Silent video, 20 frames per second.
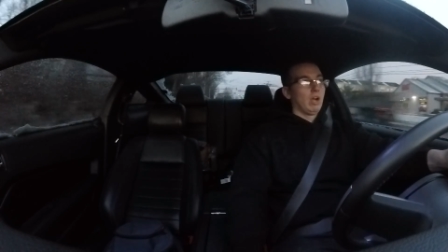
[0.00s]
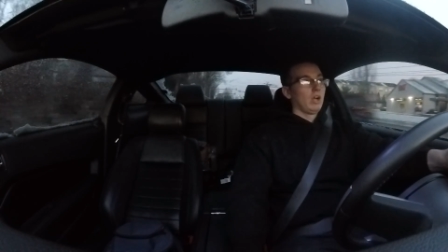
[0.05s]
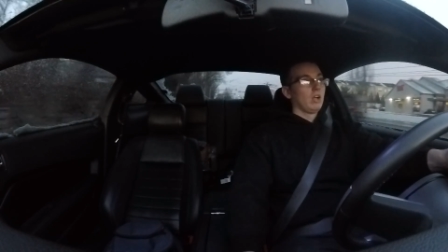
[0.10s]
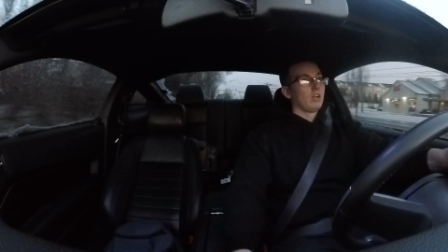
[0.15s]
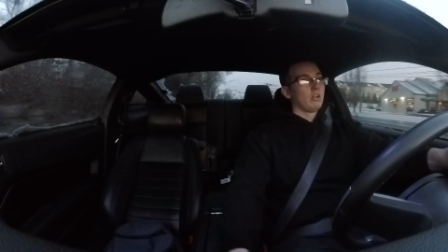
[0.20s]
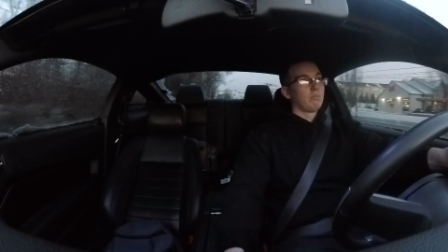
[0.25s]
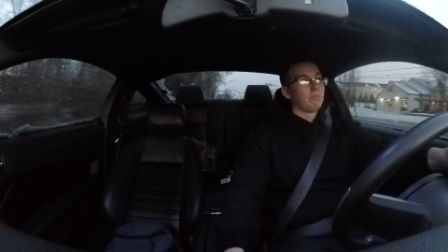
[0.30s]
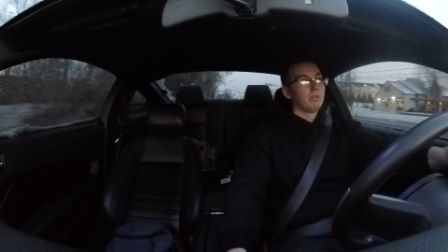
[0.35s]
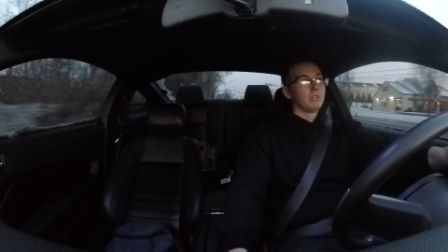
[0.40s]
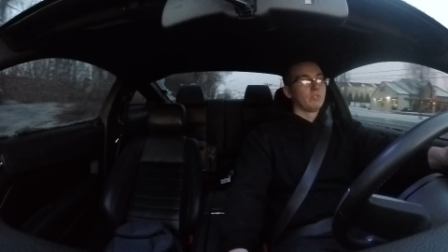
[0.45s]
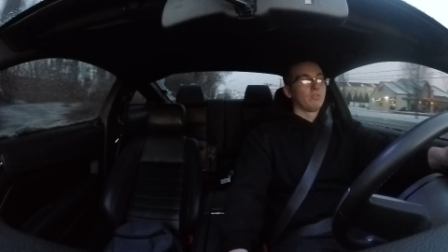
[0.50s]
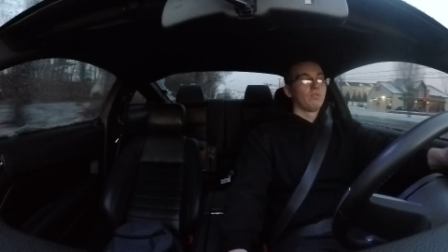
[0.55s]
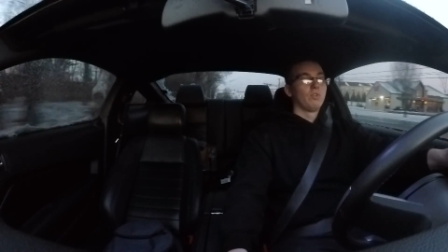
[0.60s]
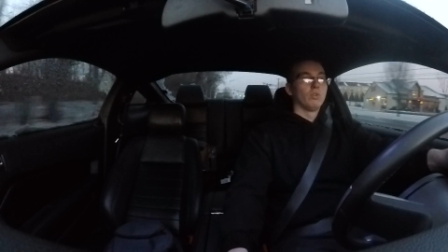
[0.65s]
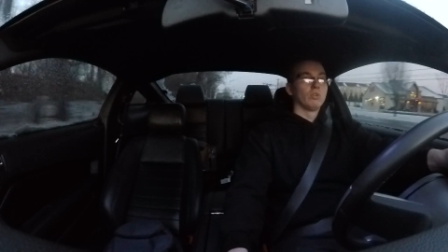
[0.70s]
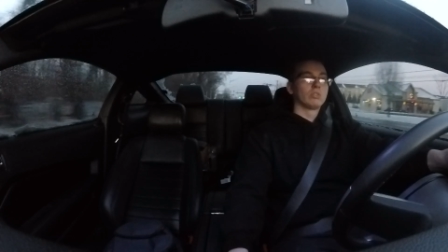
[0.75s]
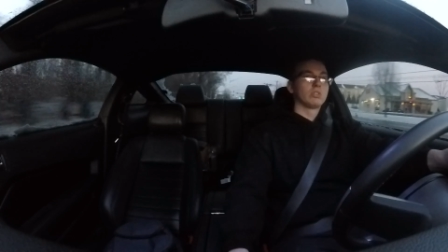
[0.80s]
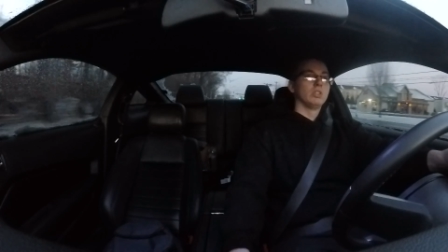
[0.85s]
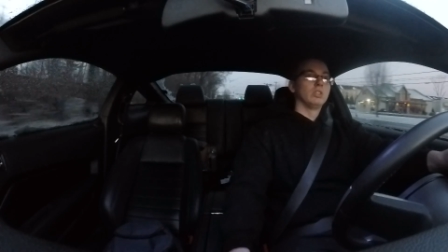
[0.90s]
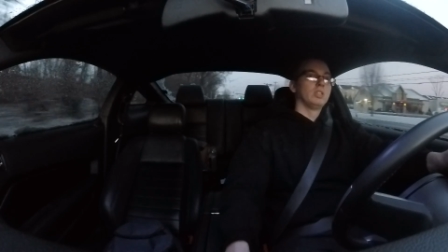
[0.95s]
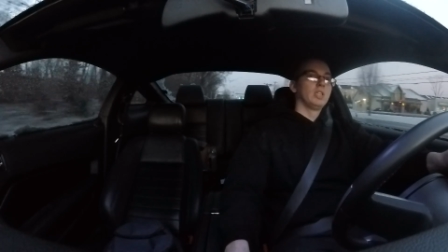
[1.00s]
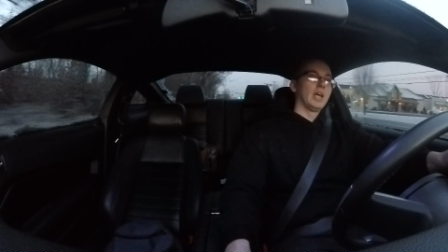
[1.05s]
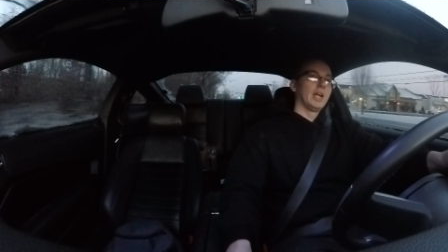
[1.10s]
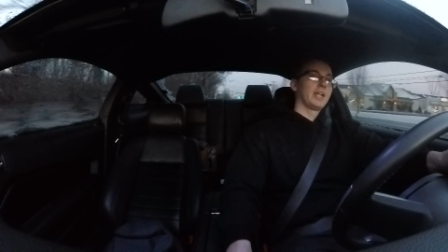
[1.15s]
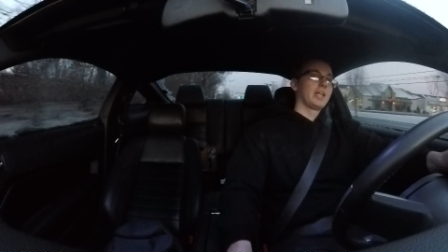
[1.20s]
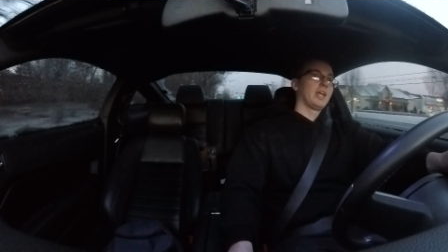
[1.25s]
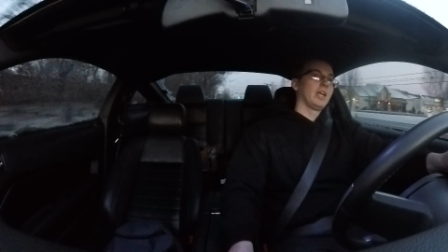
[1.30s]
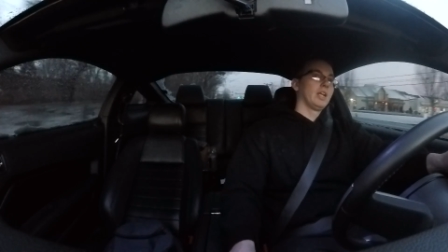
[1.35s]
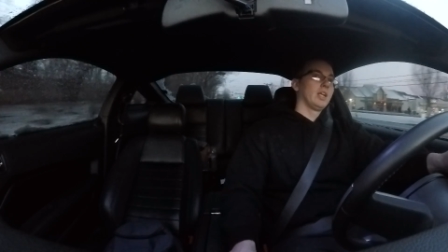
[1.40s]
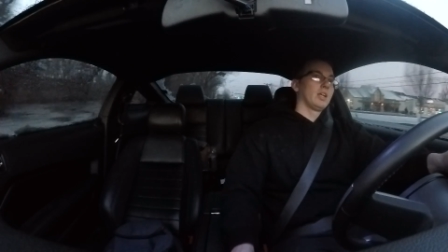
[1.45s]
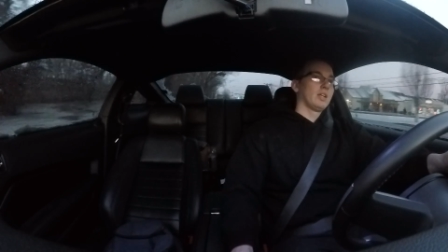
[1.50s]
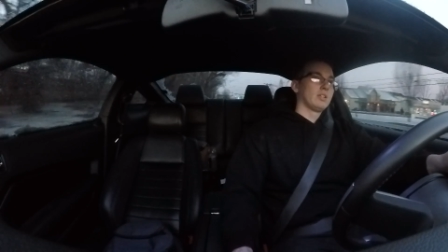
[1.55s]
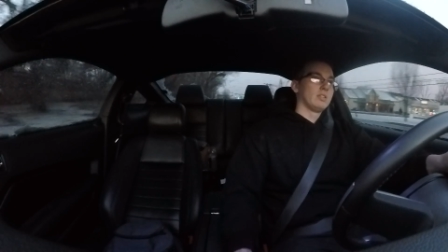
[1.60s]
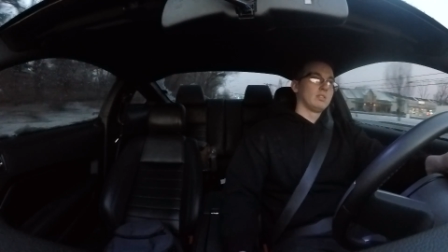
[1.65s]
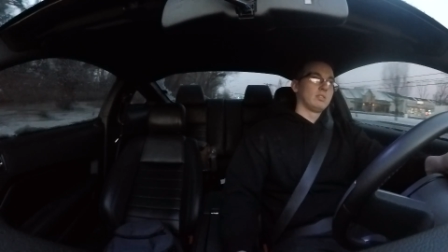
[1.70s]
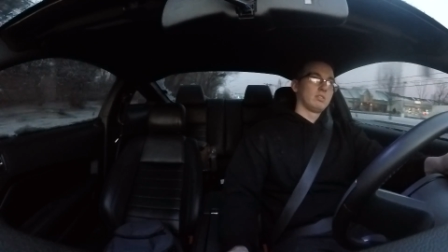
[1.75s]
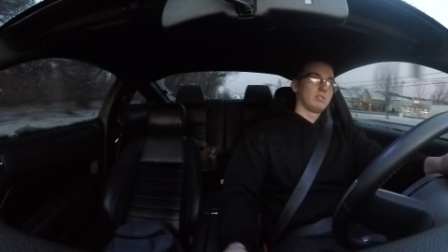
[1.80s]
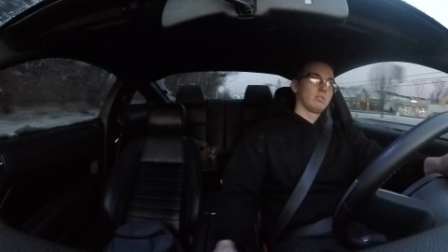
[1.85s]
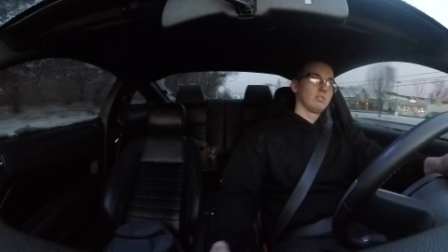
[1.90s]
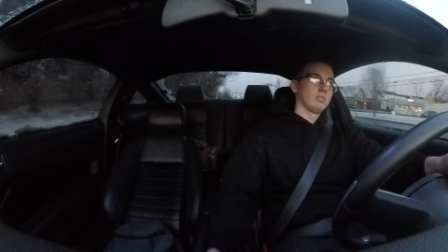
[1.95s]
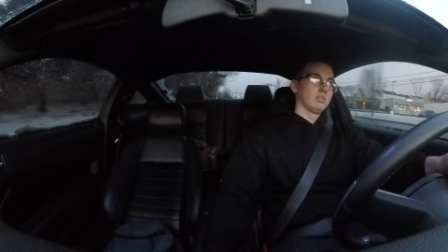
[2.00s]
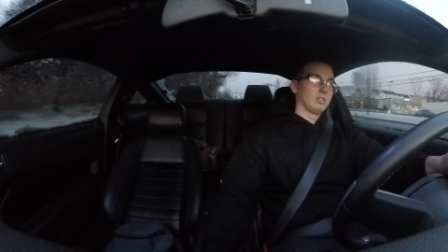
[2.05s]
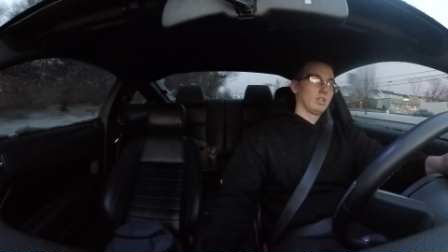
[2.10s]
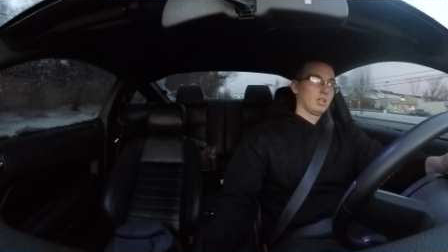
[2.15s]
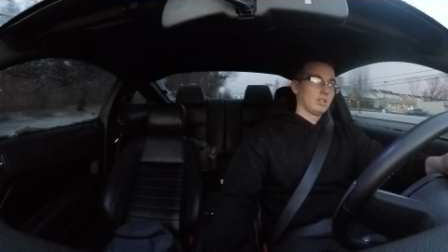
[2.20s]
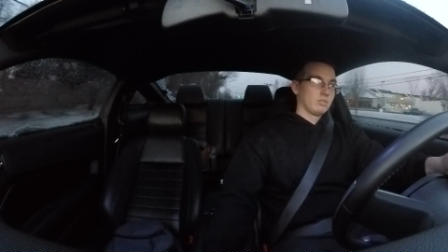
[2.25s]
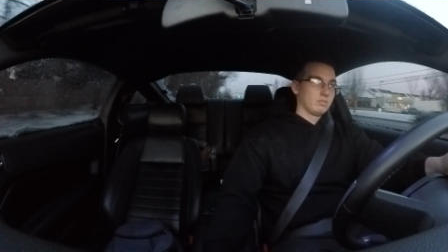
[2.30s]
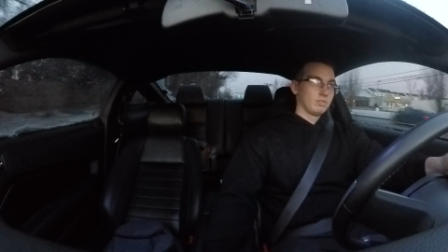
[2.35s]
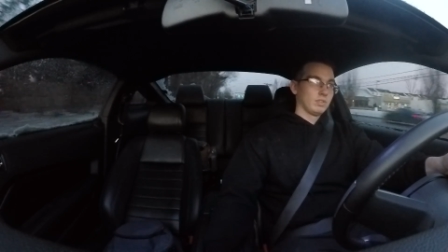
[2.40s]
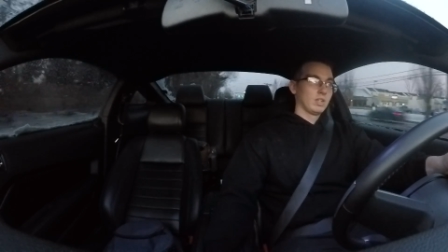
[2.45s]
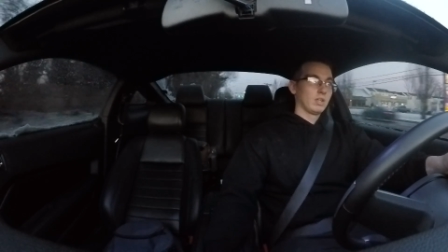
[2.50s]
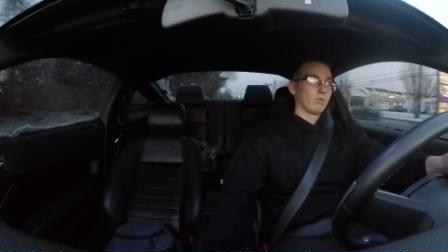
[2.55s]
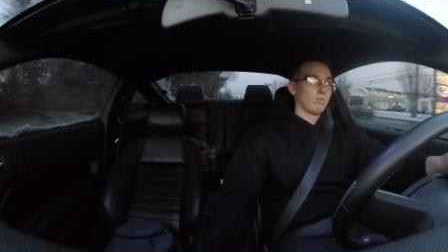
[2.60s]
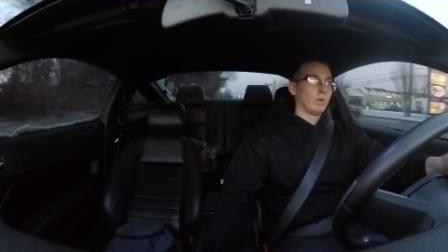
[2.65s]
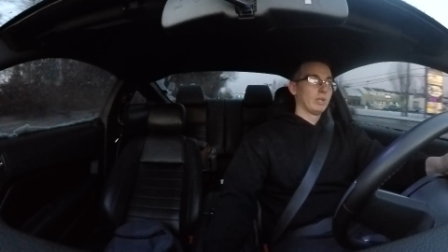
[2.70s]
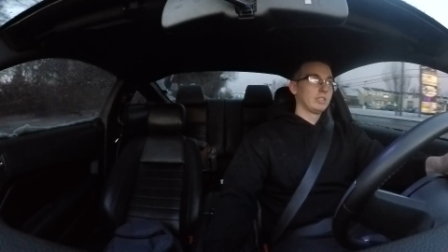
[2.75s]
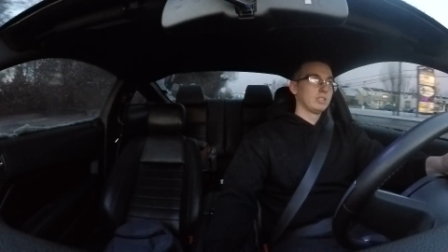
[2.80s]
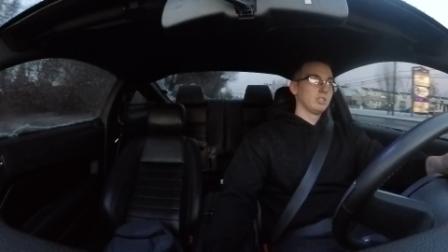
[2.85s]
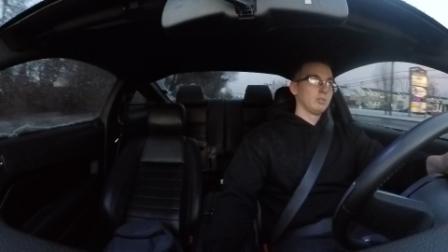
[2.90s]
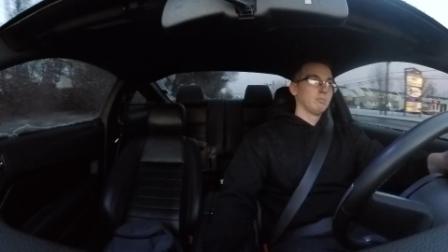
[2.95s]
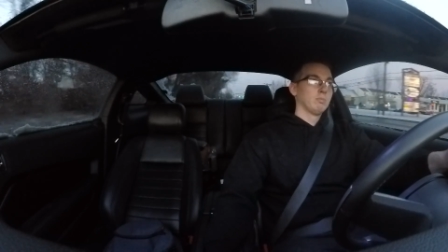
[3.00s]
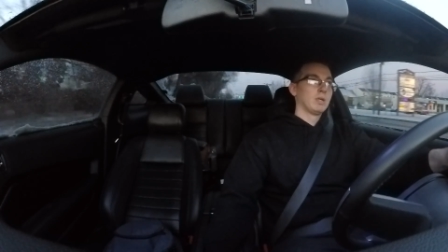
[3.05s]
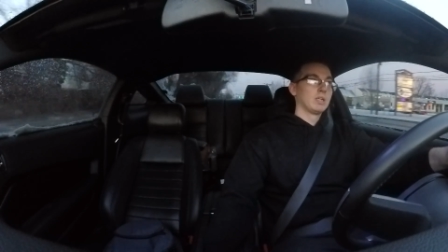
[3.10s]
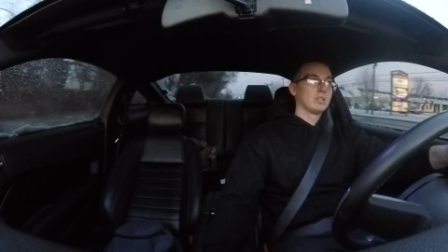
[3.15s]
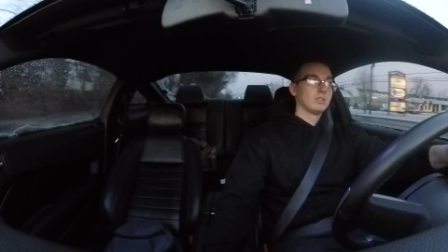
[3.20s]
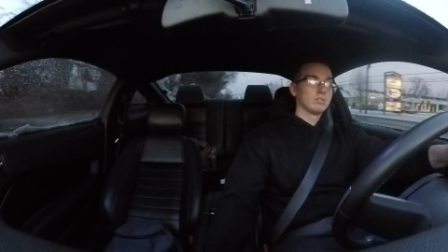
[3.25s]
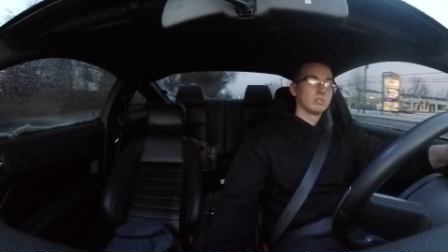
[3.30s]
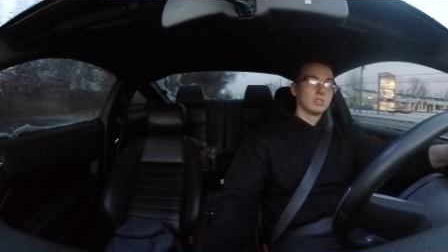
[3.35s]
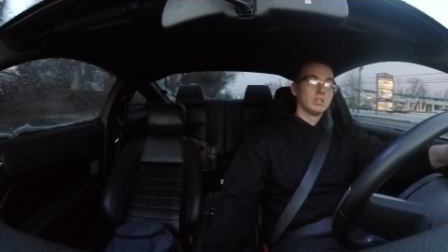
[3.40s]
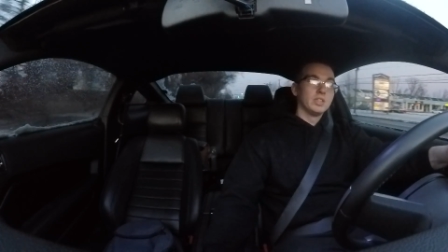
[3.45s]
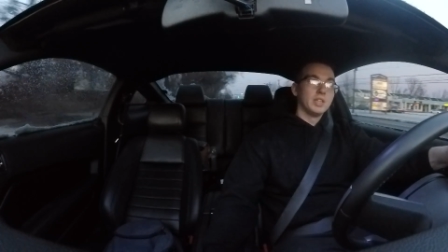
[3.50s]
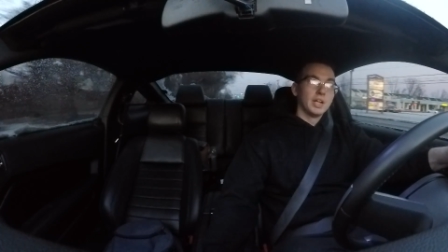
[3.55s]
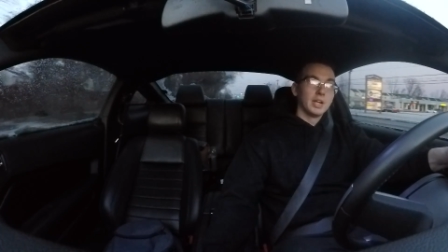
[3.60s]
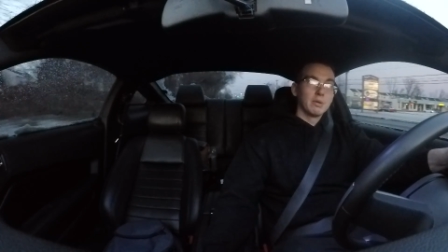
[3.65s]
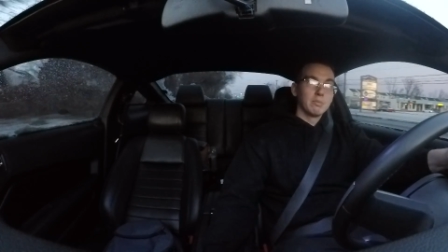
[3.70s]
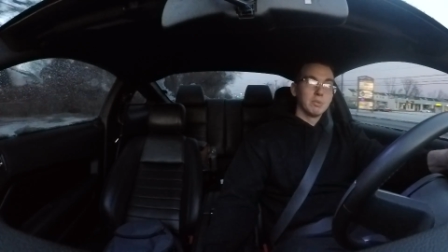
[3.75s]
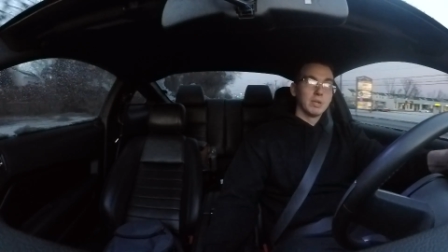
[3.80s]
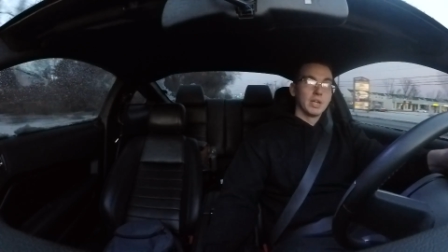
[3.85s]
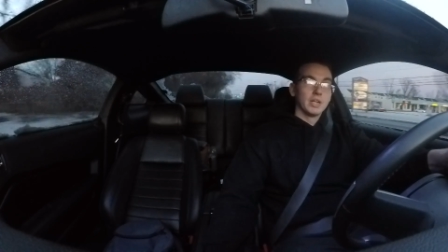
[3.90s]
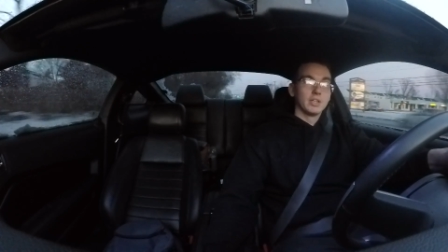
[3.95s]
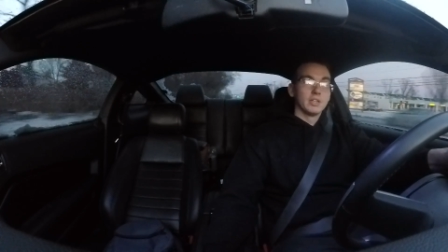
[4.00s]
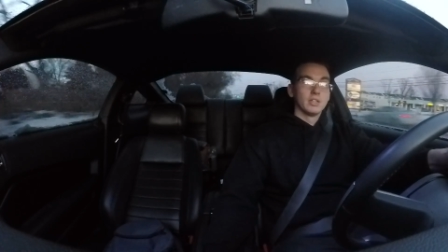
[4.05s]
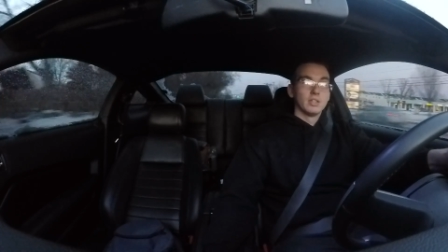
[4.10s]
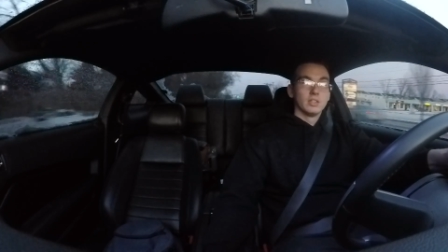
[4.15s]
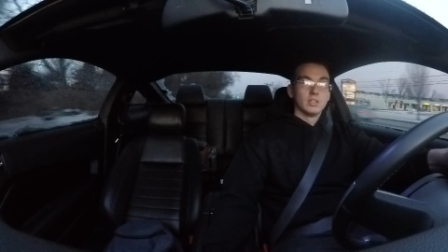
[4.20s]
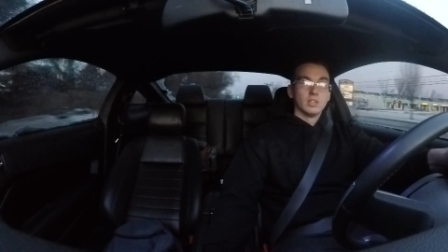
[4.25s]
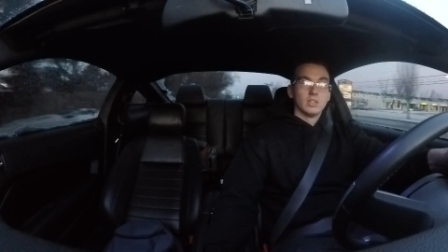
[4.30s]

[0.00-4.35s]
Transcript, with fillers: I only put full synthetic in it because I don't feel like wasting money on synthetic blend.